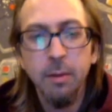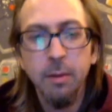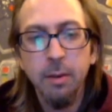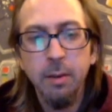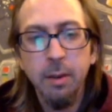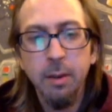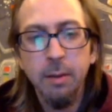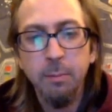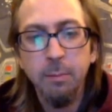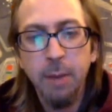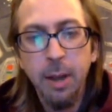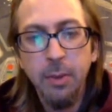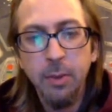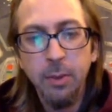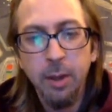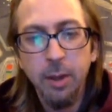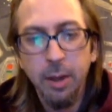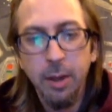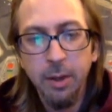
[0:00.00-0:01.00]
In
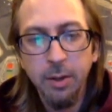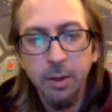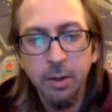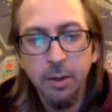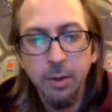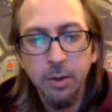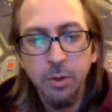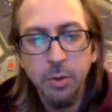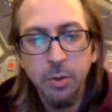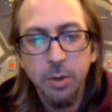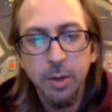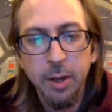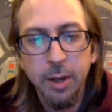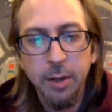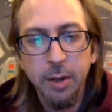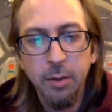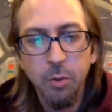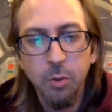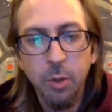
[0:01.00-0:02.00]
Python, you
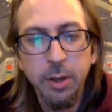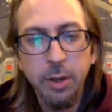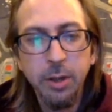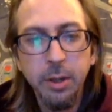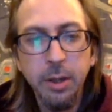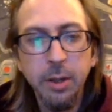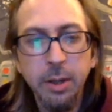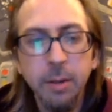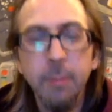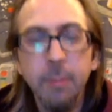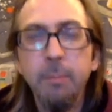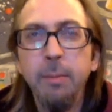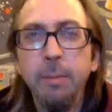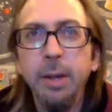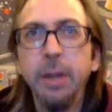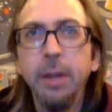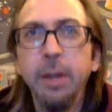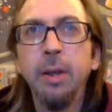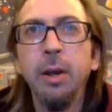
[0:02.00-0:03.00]
can quickly
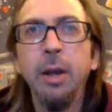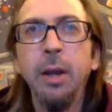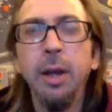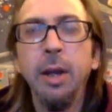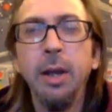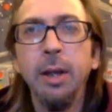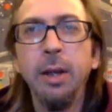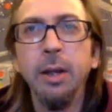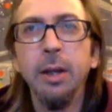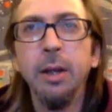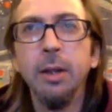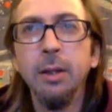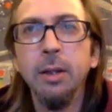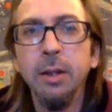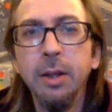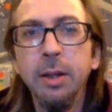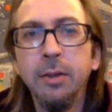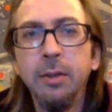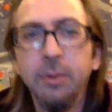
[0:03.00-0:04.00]
make a
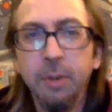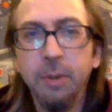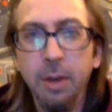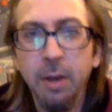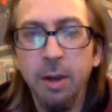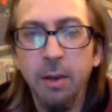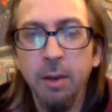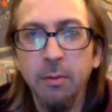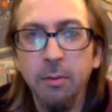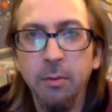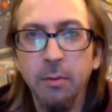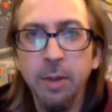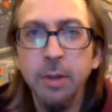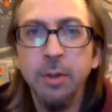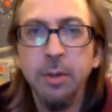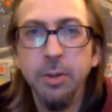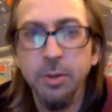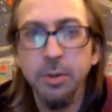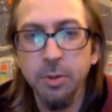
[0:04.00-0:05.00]
list of
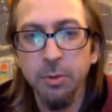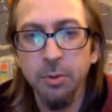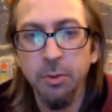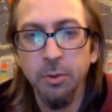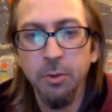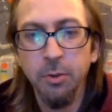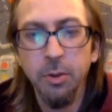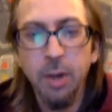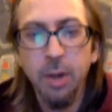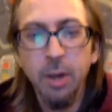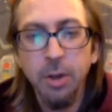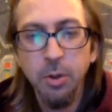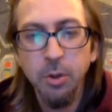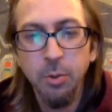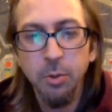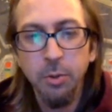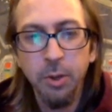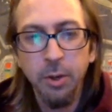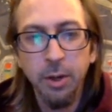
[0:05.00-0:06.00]
integers
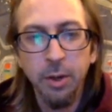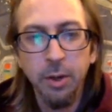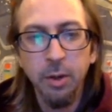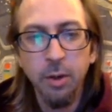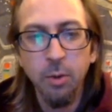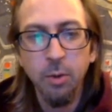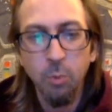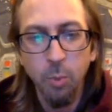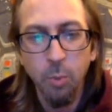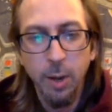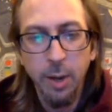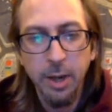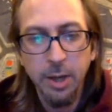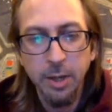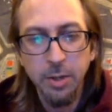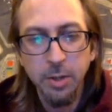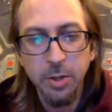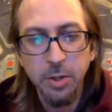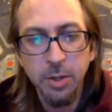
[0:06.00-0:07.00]
using
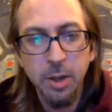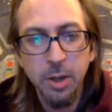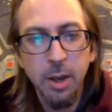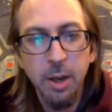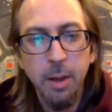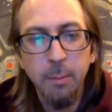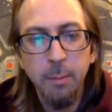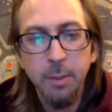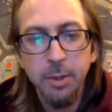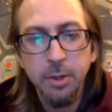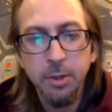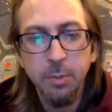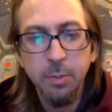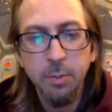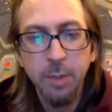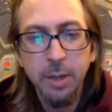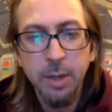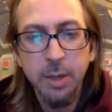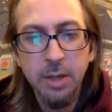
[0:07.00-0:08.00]
range. But just
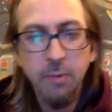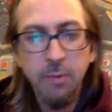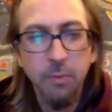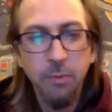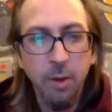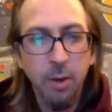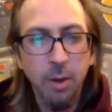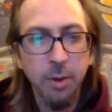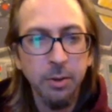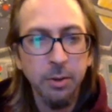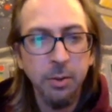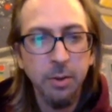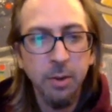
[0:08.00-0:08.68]
by default,